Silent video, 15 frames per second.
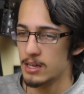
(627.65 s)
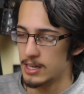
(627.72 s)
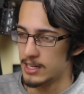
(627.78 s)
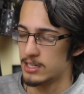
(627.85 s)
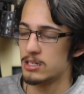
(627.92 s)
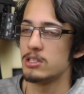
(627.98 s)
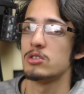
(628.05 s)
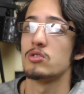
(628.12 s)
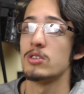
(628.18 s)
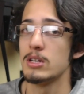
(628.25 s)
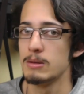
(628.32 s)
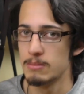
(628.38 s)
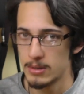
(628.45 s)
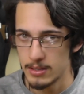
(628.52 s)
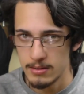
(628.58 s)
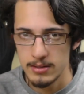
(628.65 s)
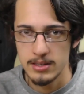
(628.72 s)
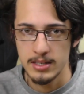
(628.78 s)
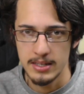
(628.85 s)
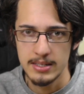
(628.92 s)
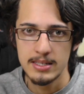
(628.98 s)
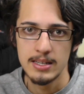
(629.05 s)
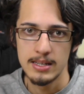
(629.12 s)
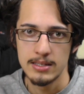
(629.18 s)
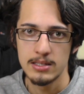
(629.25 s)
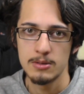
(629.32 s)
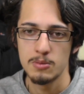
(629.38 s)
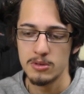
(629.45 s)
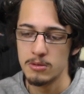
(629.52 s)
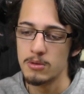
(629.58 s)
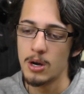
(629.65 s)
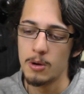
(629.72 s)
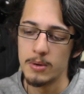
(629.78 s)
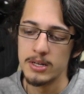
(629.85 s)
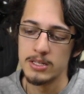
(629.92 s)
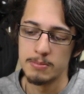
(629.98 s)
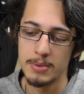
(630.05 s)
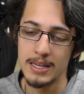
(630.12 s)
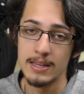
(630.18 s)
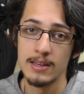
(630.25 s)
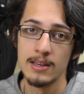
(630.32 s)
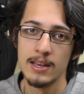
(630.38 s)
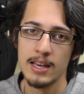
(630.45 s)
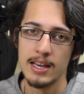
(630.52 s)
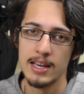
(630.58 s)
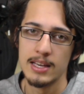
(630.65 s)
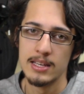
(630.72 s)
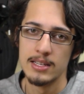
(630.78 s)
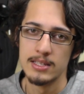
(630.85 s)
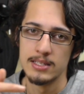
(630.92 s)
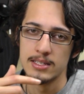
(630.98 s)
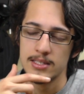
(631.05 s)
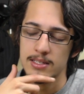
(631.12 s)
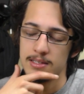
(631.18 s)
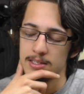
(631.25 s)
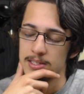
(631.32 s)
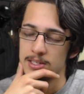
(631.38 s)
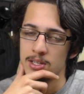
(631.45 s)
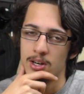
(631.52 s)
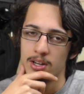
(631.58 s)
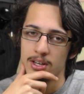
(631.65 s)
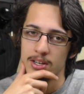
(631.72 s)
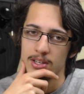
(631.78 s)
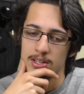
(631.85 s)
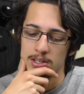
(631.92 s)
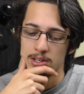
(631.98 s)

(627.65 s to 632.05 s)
extreme success will always be, is not